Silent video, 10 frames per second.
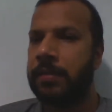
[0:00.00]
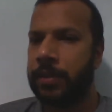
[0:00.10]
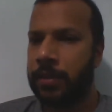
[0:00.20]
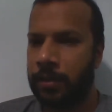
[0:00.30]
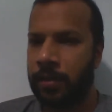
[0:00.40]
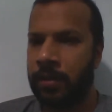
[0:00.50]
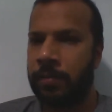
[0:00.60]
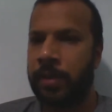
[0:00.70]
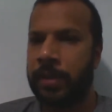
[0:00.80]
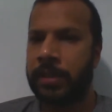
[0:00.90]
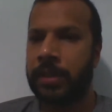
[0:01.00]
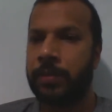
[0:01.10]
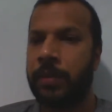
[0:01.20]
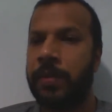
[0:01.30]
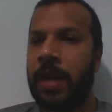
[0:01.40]
Sure, Precious.
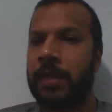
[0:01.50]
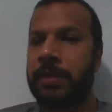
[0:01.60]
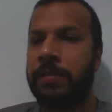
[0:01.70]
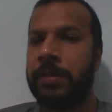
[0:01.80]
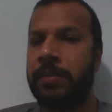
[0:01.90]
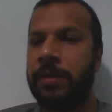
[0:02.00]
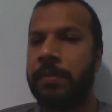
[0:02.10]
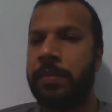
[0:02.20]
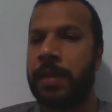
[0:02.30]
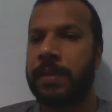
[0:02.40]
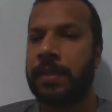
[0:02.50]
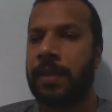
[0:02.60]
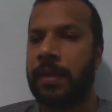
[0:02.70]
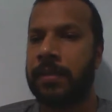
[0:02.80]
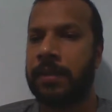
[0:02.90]
We will actually be doing pest
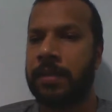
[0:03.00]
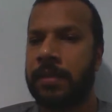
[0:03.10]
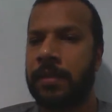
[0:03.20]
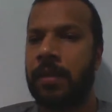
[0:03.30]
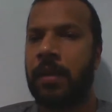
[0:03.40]
analysis